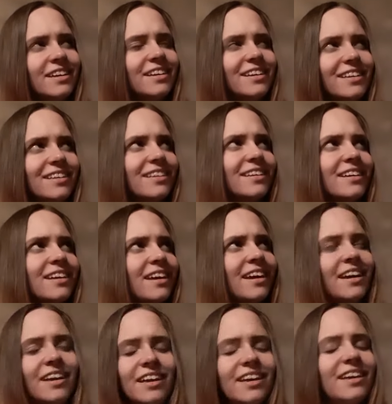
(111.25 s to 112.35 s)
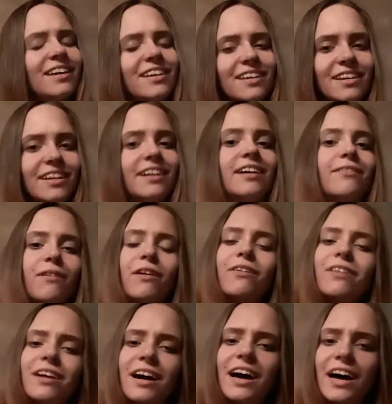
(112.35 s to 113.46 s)
And I
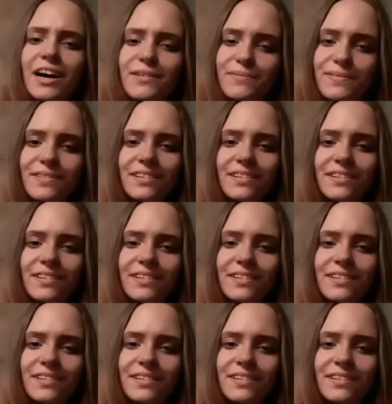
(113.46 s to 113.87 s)
woke up